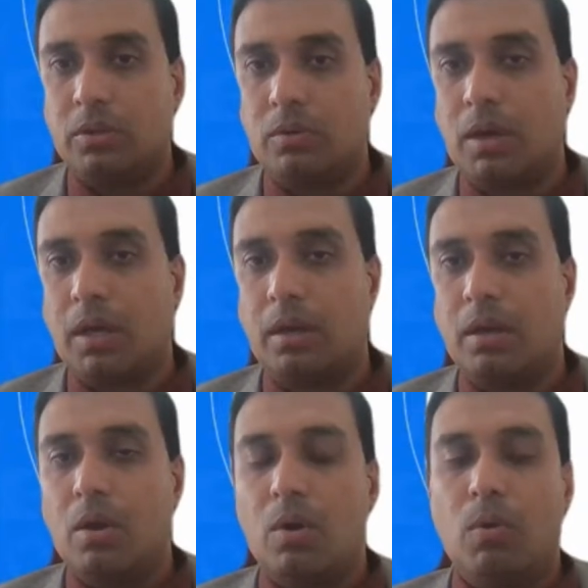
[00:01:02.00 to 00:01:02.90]
into our
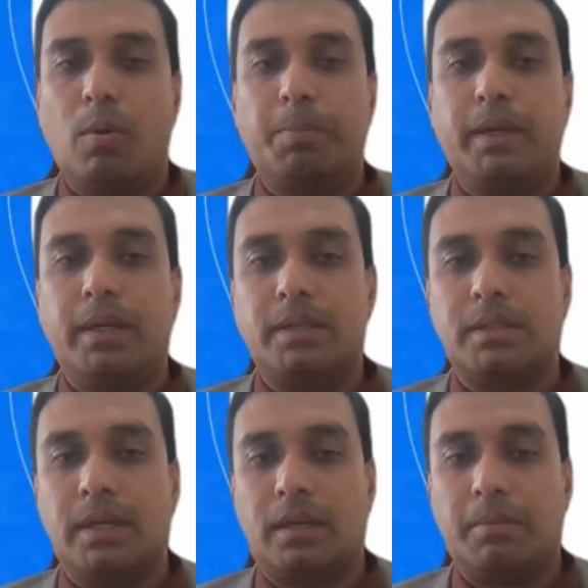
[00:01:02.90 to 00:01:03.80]
OPD
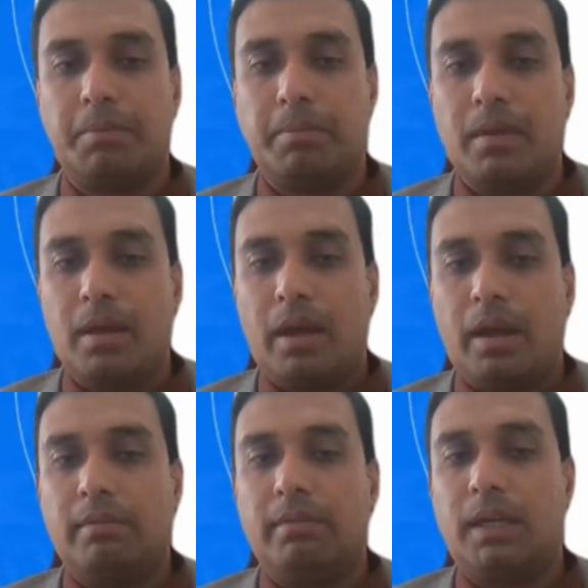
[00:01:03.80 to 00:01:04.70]
setup
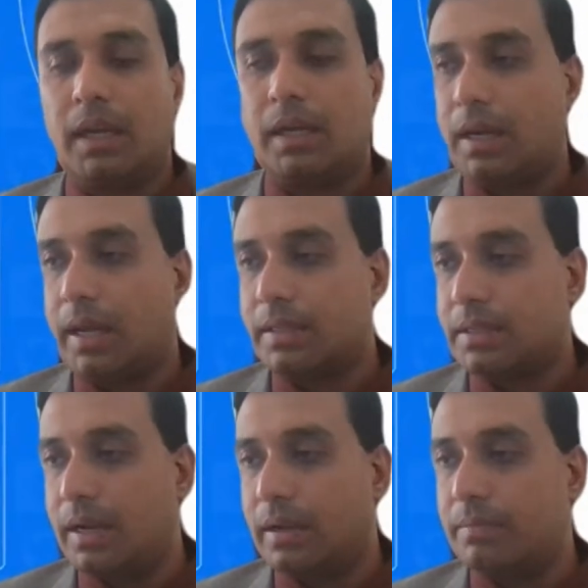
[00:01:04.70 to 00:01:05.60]
and we take an
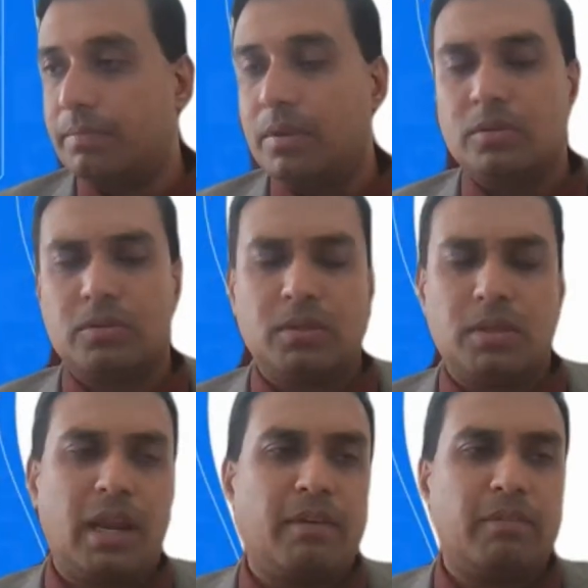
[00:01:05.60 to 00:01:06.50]
X-ray. So
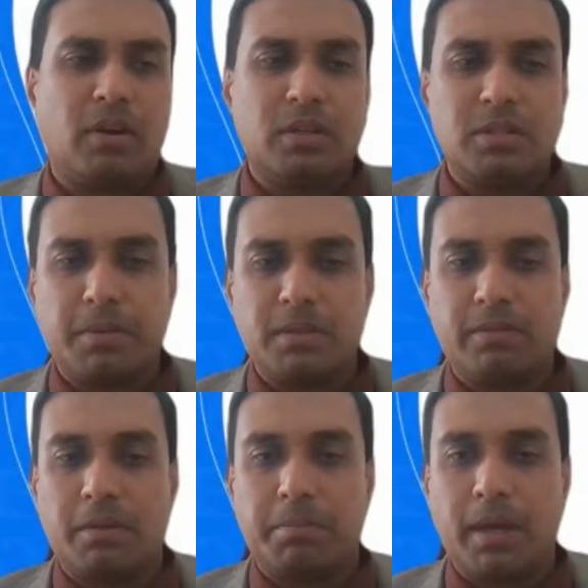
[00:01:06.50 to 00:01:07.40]
they'll have
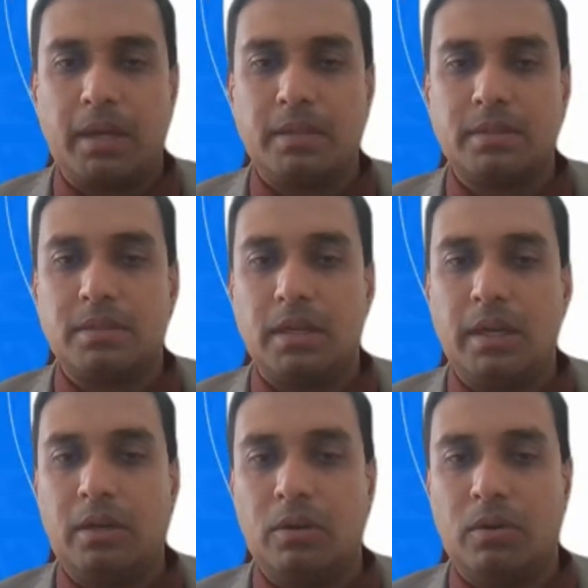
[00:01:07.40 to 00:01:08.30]
non-specific pains,
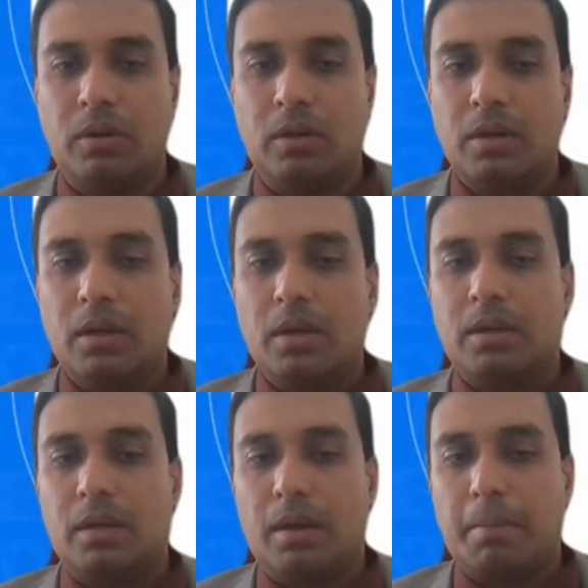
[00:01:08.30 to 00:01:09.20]
ignored
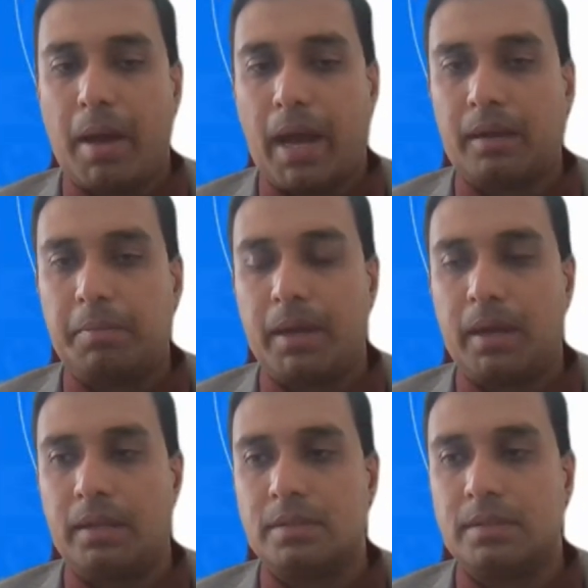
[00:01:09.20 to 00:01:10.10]
back
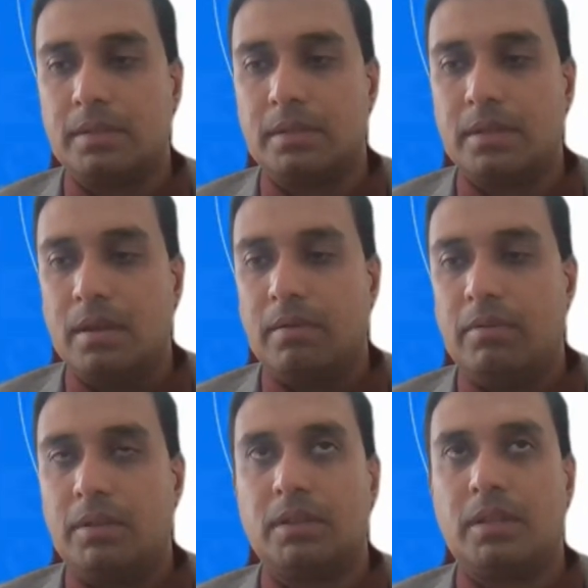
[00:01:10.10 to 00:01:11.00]
pains,
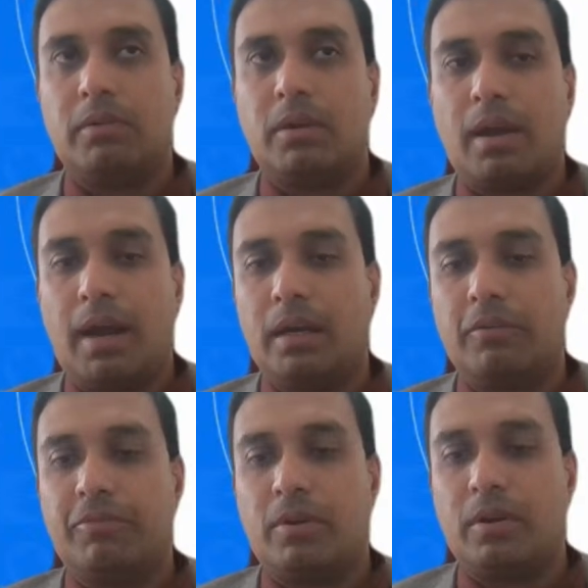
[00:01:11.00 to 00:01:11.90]
which they would have had a
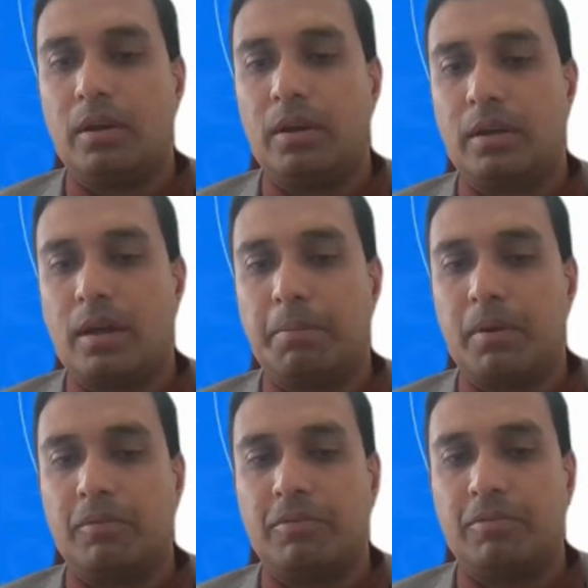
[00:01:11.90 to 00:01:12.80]
fall a couple
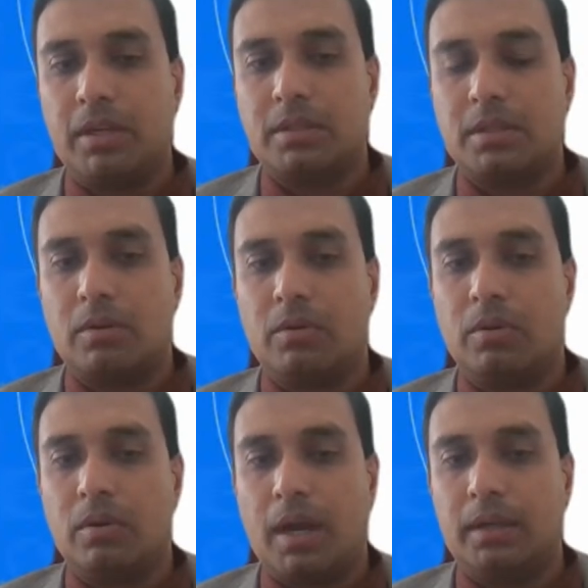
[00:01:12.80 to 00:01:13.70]
of weeks
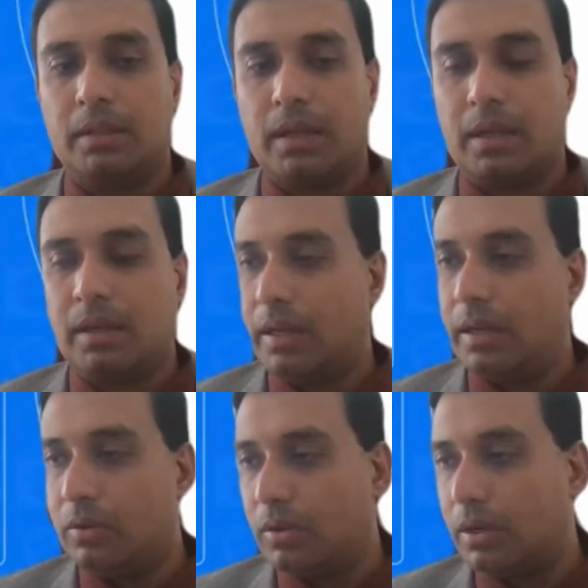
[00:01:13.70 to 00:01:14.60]
ago and they
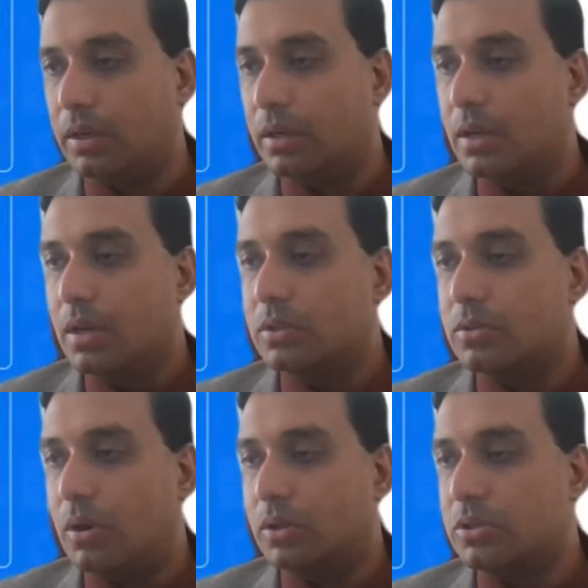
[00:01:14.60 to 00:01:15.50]
ignore it.
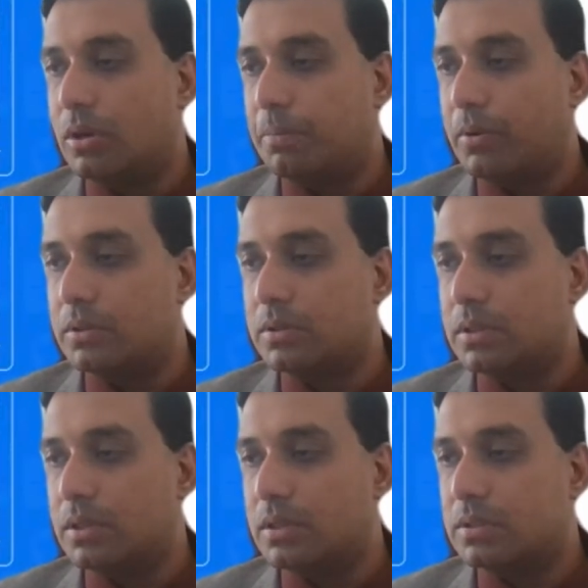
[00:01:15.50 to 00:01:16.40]
So
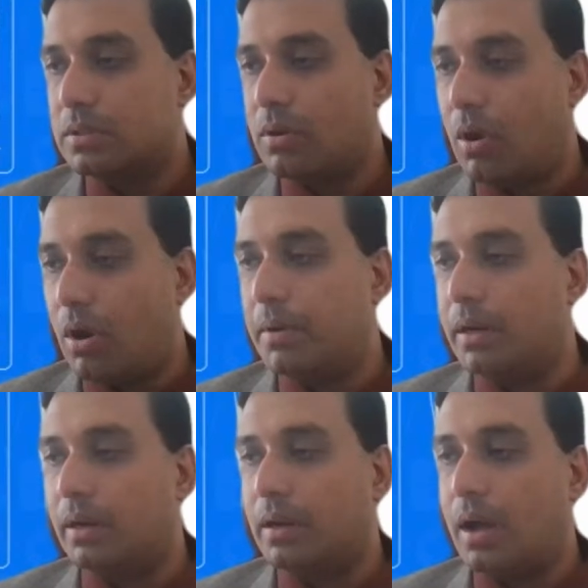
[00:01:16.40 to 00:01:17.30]
osteoporosis is
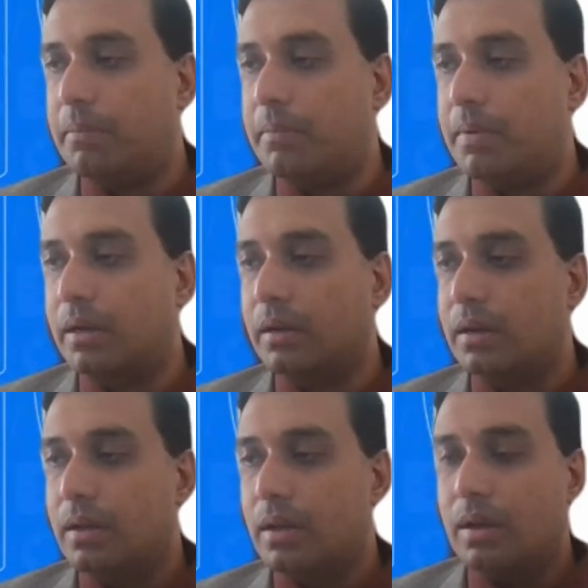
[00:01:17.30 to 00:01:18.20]
common among
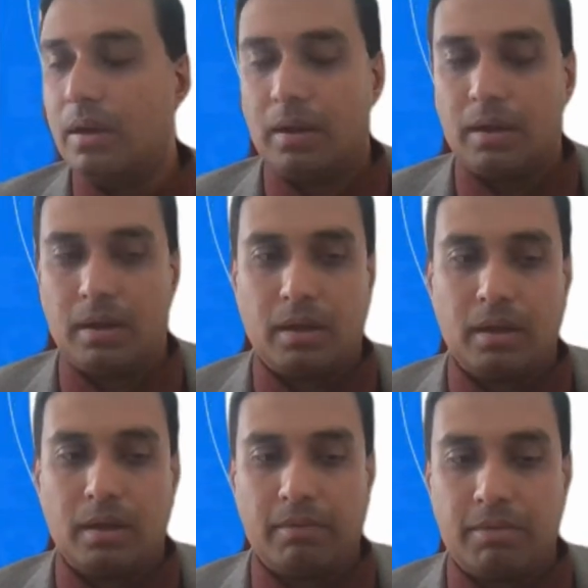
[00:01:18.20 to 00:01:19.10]

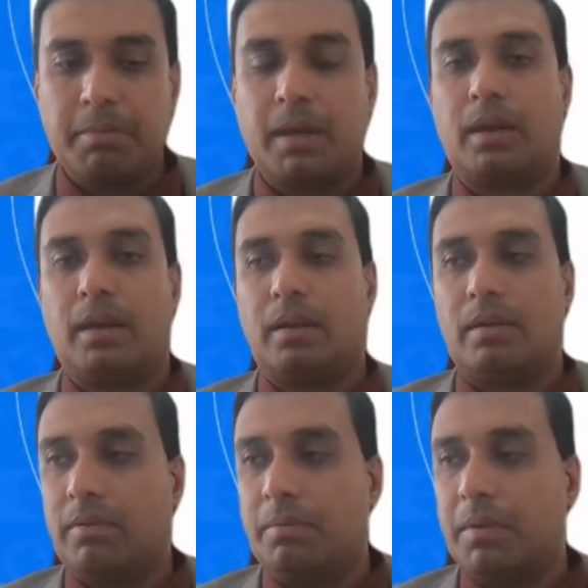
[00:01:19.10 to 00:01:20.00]

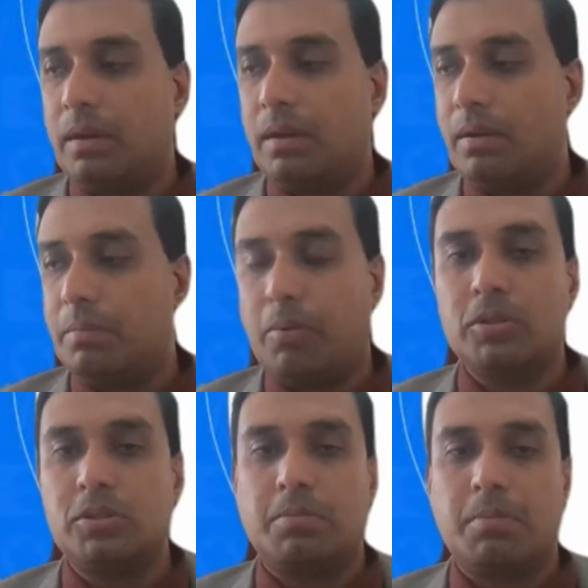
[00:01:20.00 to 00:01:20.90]
women
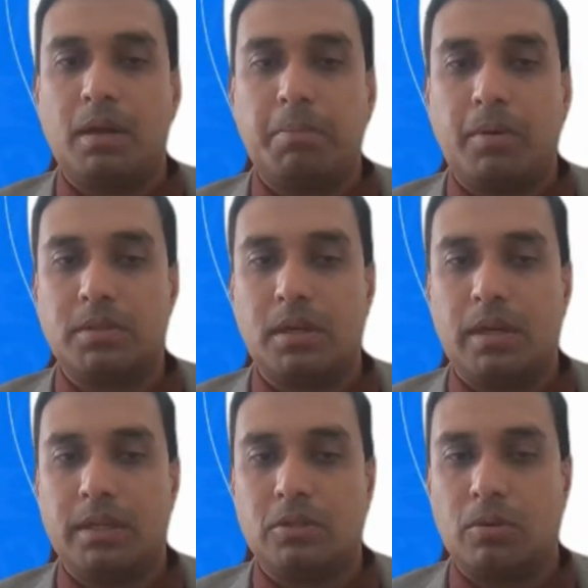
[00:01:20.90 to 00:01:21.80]
post-menopausal
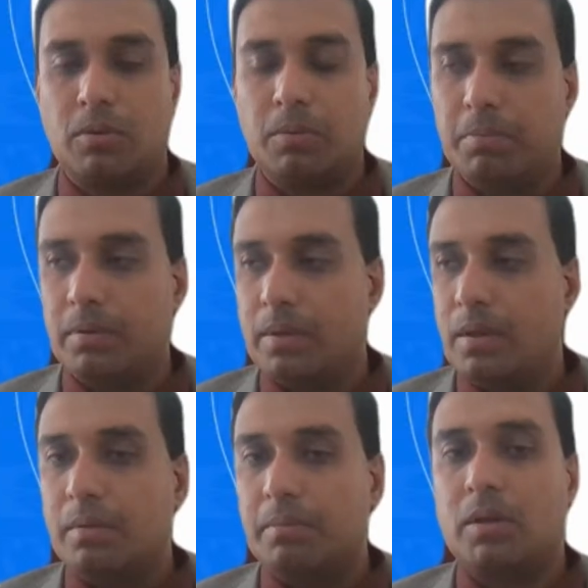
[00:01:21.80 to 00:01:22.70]
age group
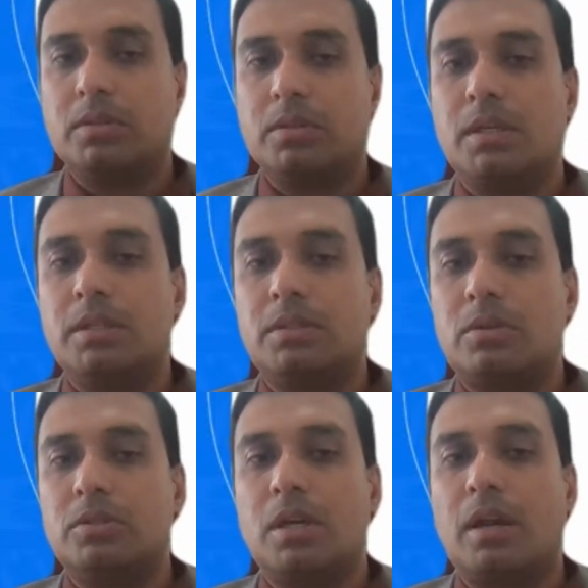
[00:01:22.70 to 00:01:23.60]
because the
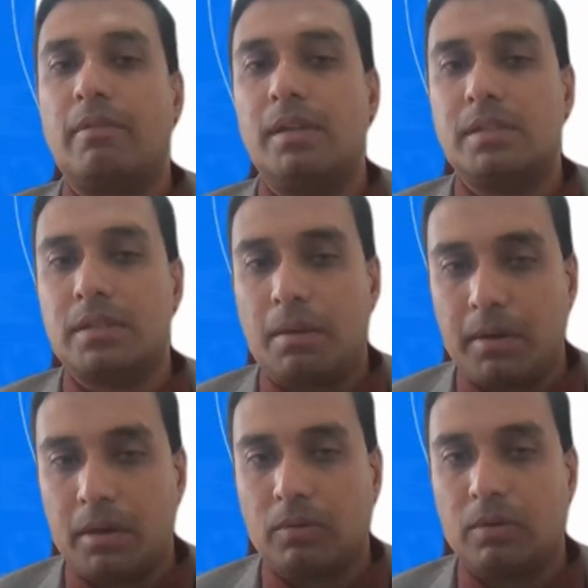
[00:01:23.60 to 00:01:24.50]
estrogen levels
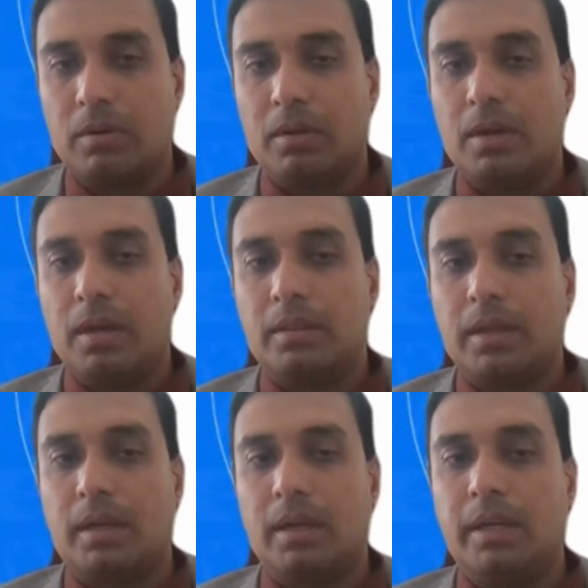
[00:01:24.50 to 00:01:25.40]
come down.
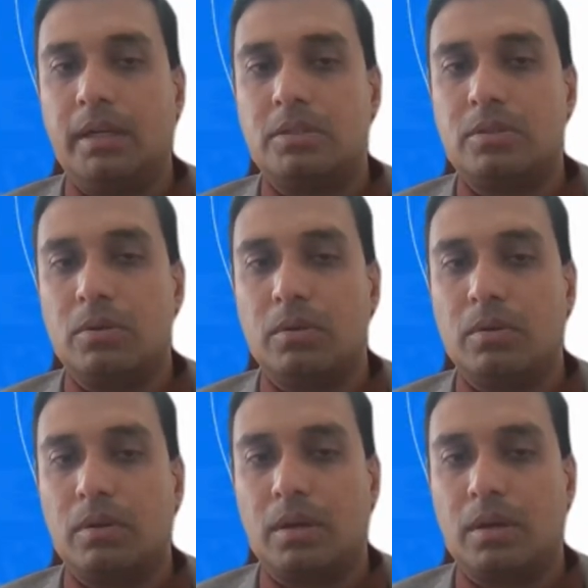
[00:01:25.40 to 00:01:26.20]
That leads to